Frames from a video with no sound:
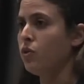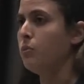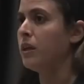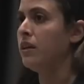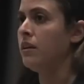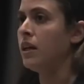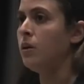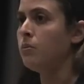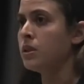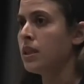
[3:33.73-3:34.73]
full meal to
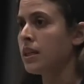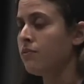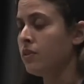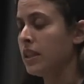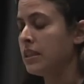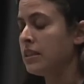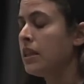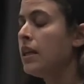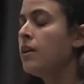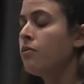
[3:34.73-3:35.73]
help protect fleas,
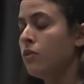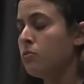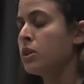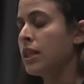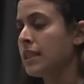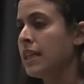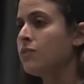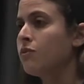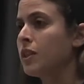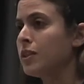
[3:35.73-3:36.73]
protect
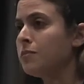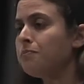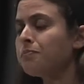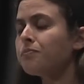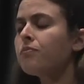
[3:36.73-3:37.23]
against fleas.